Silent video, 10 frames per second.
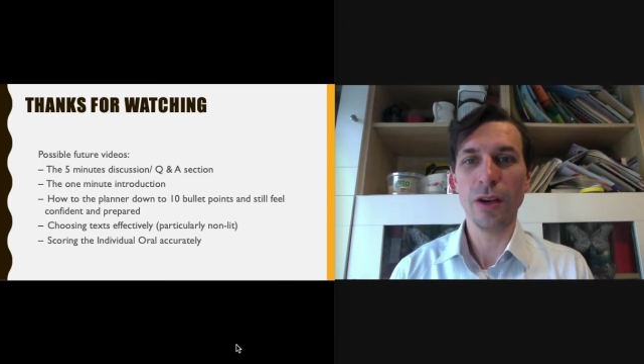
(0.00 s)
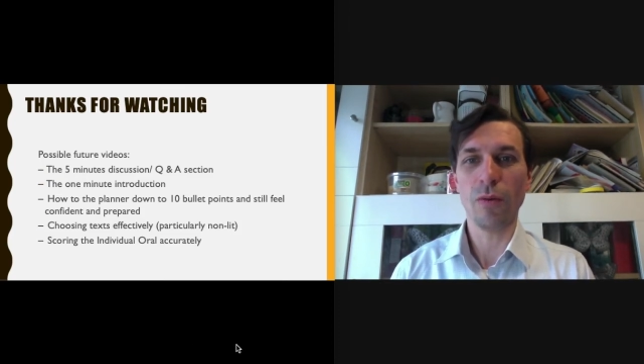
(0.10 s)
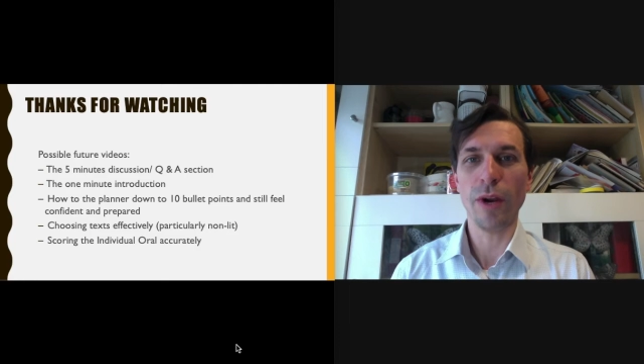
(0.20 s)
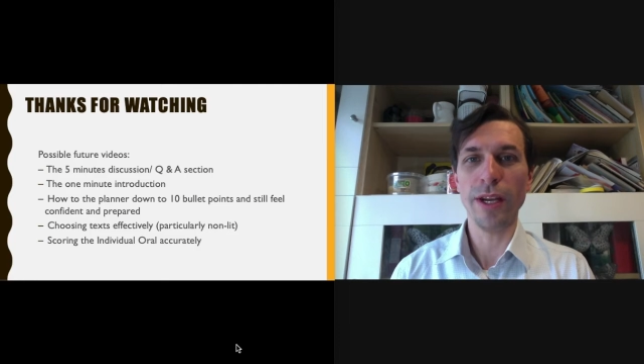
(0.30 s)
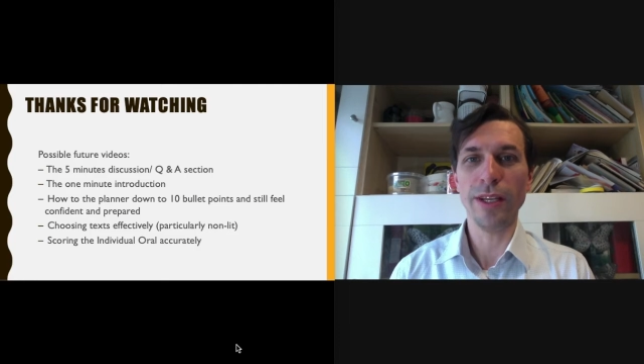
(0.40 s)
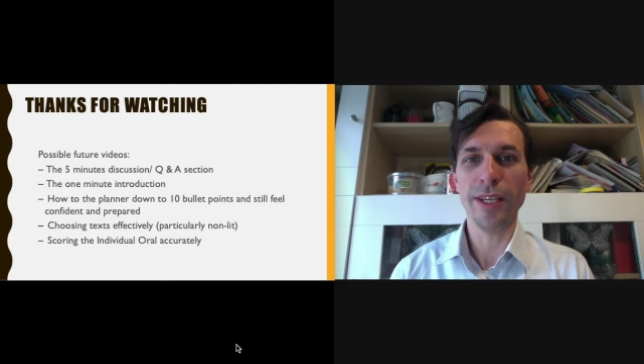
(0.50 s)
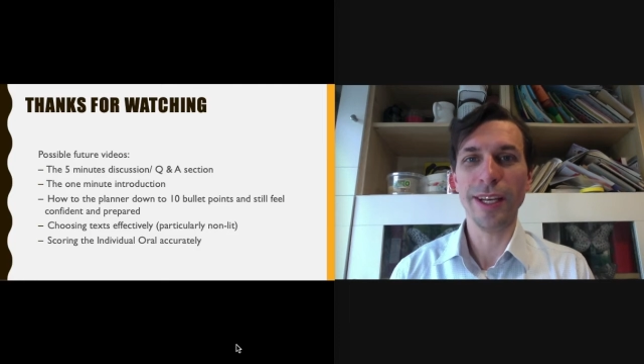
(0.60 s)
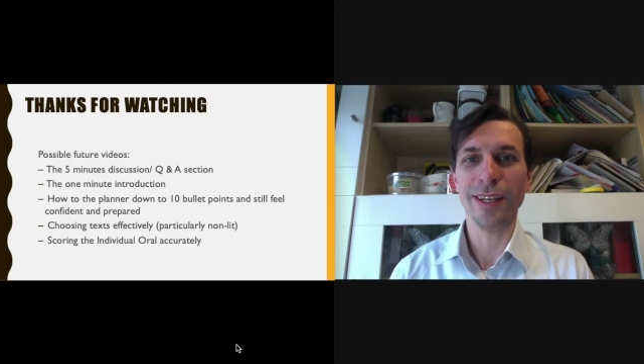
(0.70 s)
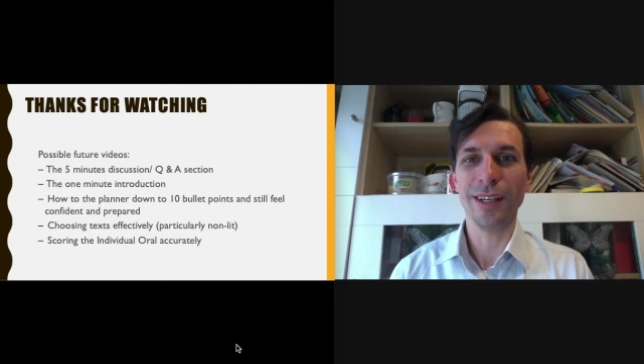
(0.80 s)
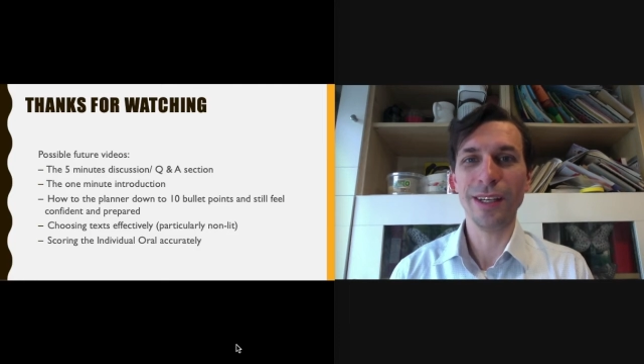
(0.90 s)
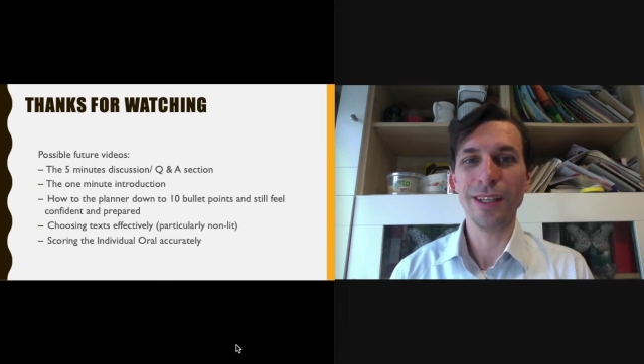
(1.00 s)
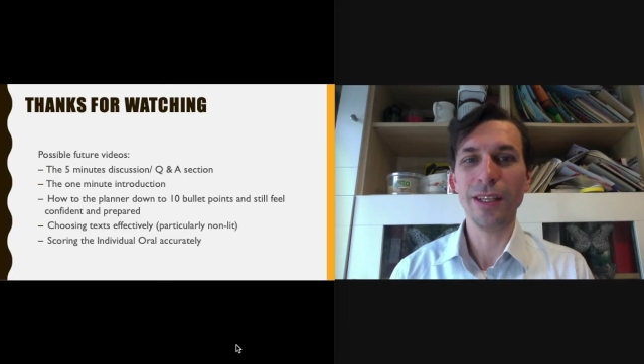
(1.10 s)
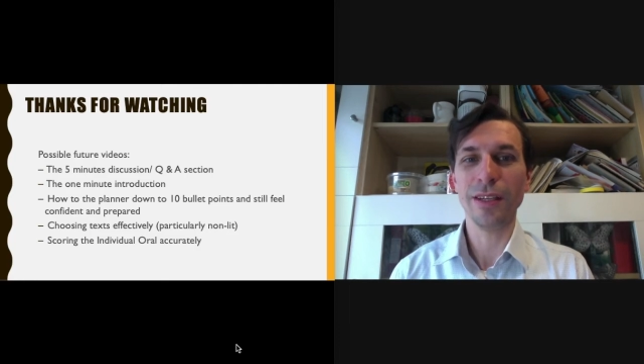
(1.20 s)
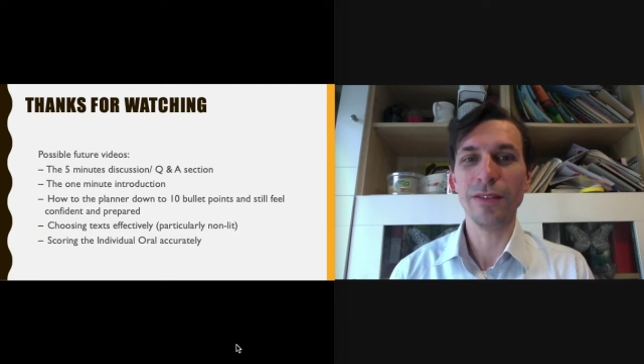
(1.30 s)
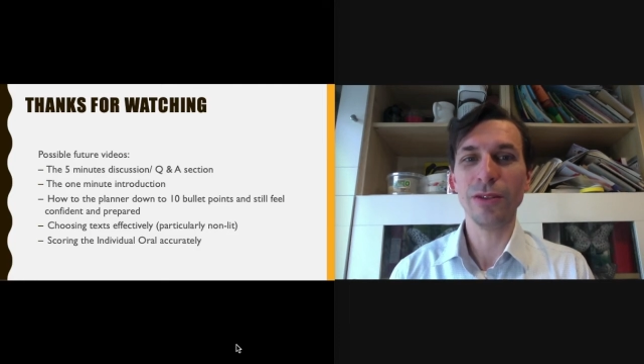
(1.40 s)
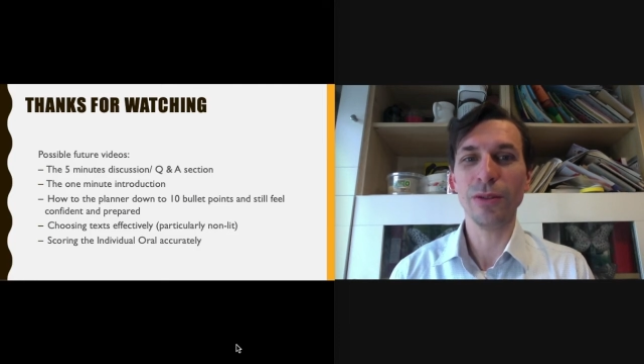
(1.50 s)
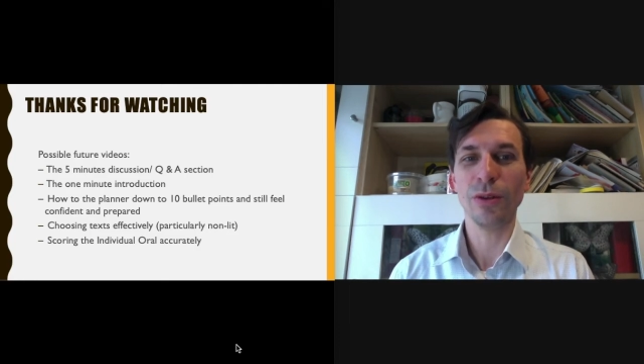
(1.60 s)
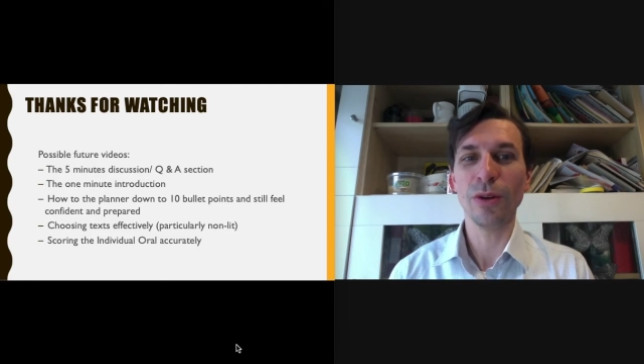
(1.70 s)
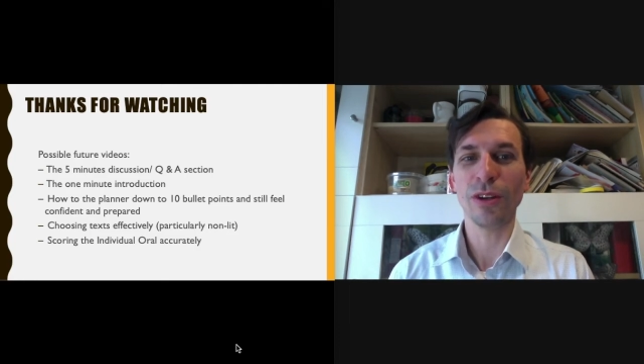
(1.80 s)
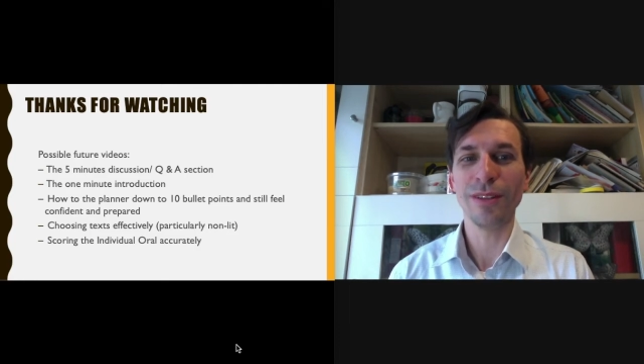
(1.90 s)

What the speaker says: ready to take on the individual oral.